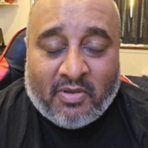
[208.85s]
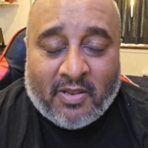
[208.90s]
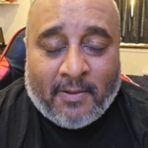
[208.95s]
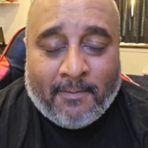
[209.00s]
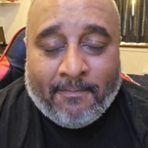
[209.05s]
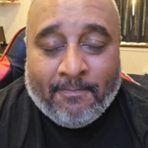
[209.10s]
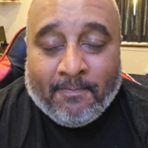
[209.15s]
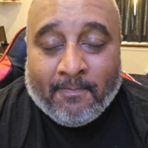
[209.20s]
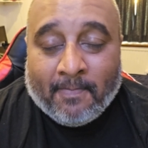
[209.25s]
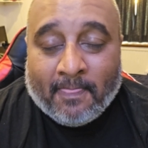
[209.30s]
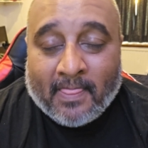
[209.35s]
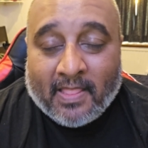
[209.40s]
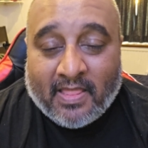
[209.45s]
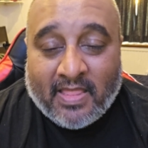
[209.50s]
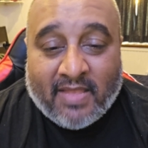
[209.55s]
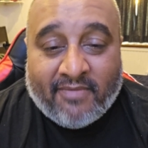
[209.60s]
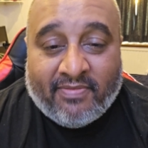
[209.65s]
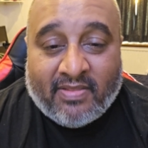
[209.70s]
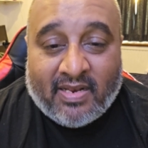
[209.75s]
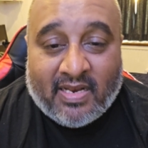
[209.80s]
But
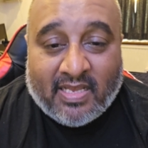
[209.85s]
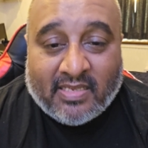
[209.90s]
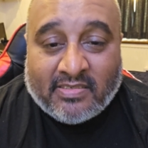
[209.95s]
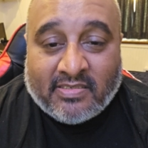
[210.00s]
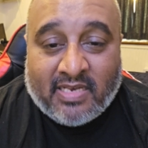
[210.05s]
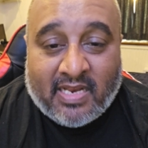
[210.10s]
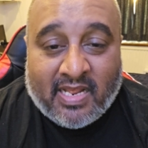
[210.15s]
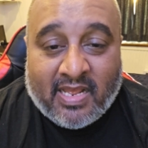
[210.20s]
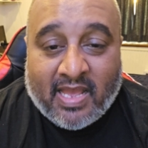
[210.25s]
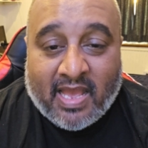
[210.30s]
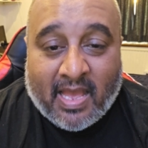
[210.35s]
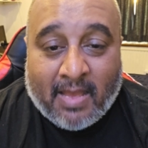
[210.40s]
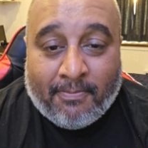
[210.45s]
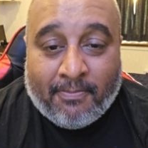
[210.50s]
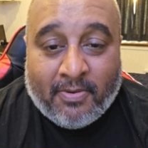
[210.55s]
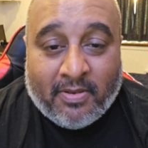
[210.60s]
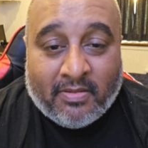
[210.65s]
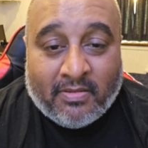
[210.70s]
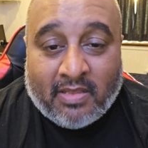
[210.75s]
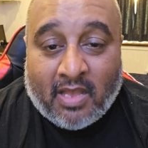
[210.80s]
nevertheless, let it
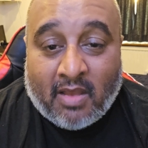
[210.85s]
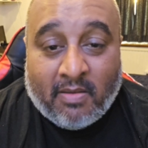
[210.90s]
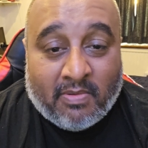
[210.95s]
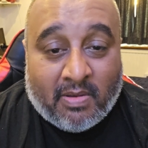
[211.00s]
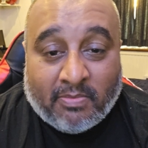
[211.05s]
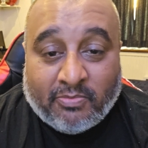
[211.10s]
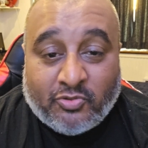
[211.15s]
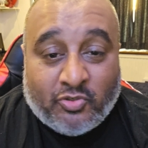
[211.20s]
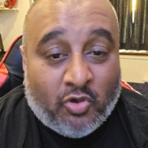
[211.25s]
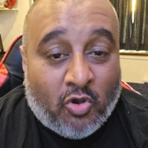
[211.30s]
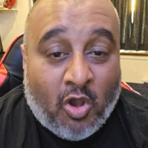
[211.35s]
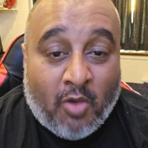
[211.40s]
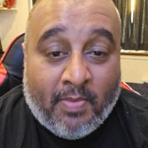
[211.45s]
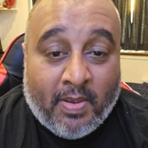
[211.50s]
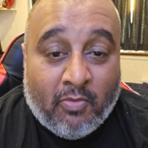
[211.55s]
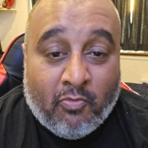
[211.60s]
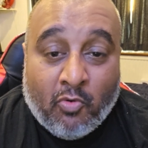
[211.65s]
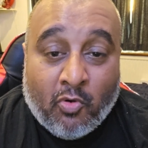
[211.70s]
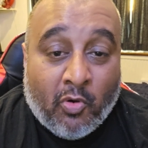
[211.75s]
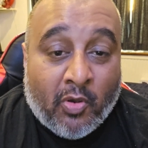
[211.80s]
happen. I, am sure I'll
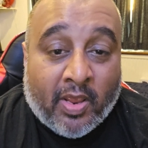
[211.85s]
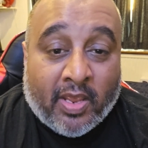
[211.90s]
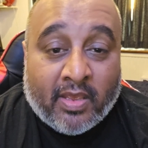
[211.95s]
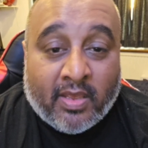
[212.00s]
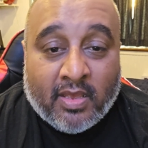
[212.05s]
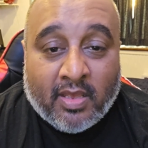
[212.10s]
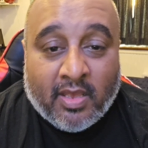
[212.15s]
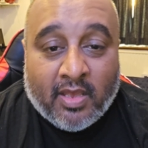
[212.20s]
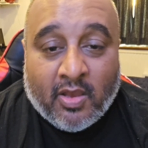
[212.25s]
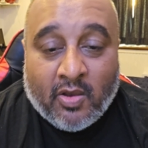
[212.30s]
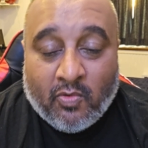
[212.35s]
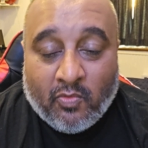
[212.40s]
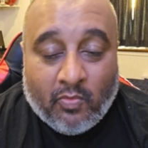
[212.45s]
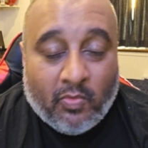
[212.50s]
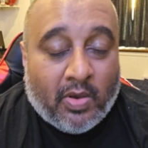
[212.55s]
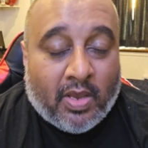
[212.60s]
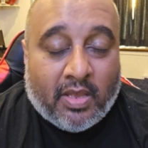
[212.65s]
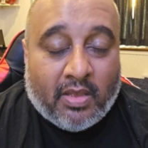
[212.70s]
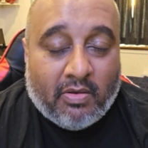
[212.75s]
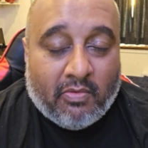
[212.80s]
be wooing
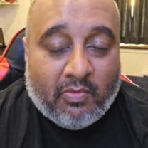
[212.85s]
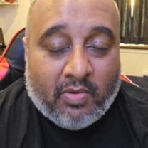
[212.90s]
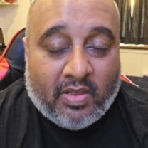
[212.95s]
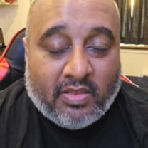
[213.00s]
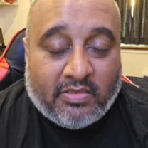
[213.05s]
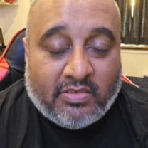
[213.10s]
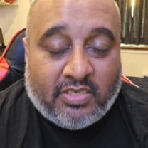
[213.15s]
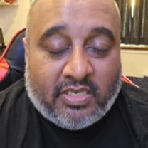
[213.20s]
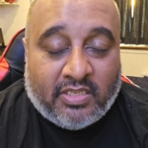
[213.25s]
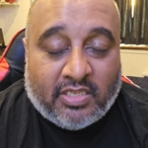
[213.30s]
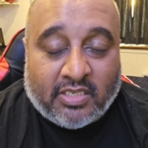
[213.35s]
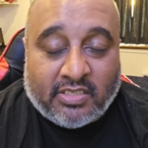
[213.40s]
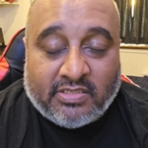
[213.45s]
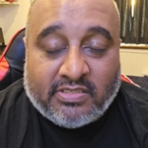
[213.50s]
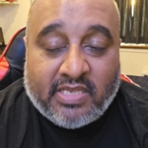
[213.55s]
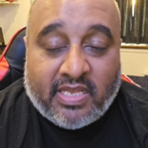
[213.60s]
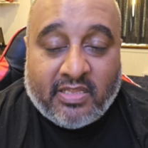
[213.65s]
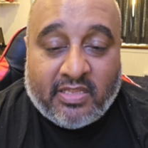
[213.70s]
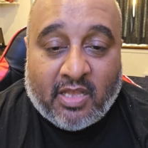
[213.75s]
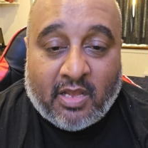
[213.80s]
where, when she
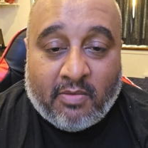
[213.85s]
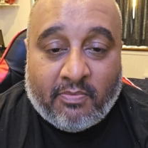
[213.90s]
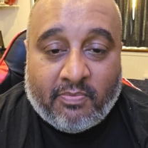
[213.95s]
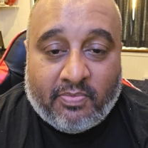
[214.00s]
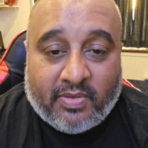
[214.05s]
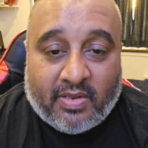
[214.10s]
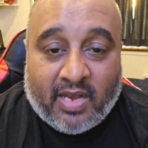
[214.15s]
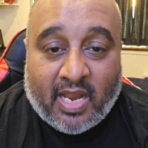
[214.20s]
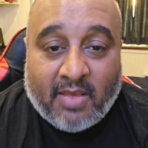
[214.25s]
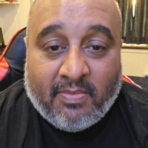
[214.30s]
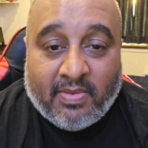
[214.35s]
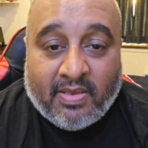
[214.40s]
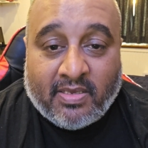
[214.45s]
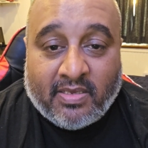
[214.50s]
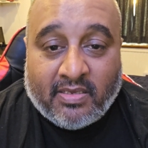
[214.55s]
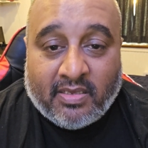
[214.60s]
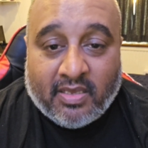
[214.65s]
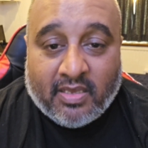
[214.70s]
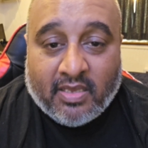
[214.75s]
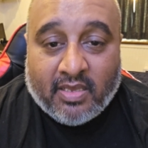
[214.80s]
does end up
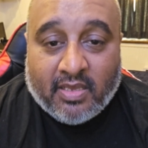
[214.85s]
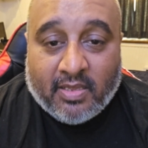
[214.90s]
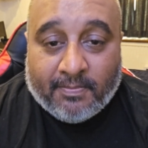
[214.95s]
claiming